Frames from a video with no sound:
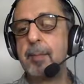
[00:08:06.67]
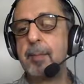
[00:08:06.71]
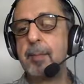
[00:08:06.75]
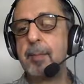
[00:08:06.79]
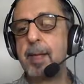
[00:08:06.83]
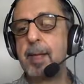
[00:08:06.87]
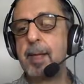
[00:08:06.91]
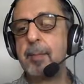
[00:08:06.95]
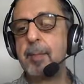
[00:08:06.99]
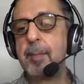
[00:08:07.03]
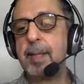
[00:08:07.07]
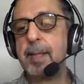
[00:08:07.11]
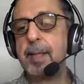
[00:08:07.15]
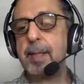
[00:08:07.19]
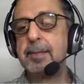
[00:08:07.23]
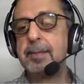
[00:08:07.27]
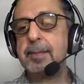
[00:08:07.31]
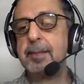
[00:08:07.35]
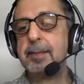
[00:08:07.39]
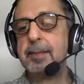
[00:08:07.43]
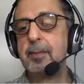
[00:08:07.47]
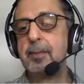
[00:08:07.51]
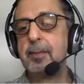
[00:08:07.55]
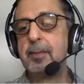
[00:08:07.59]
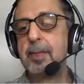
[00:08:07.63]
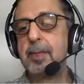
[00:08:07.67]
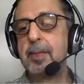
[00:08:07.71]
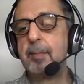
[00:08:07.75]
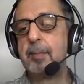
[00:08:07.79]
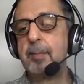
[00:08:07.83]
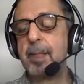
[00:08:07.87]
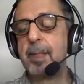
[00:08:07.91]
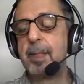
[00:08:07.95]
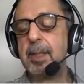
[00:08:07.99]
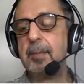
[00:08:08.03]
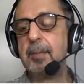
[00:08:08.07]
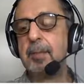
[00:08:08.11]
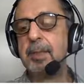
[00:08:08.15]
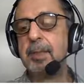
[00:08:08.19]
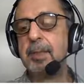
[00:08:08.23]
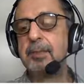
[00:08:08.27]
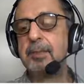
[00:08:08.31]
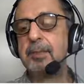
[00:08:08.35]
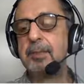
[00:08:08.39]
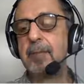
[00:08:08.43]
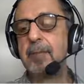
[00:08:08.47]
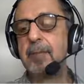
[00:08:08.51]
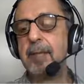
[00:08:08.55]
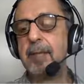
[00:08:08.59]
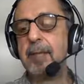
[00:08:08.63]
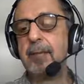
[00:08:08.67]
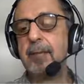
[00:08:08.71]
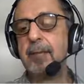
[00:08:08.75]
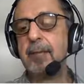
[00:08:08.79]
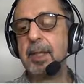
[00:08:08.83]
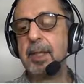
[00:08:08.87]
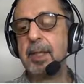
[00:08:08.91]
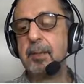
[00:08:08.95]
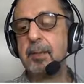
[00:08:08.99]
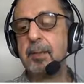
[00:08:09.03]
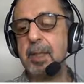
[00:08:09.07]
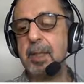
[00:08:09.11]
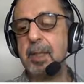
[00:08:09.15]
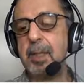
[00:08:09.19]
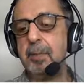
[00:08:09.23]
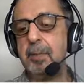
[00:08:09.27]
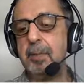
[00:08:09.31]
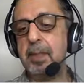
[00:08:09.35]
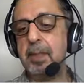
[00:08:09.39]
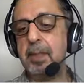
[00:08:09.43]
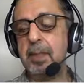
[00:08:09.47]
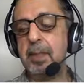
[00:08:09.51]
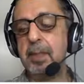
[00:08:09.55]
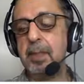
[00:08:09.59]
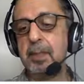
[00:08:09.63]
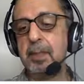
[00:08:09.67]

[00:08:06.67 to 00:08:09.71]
pipe and sounding pipe is very, very minimal,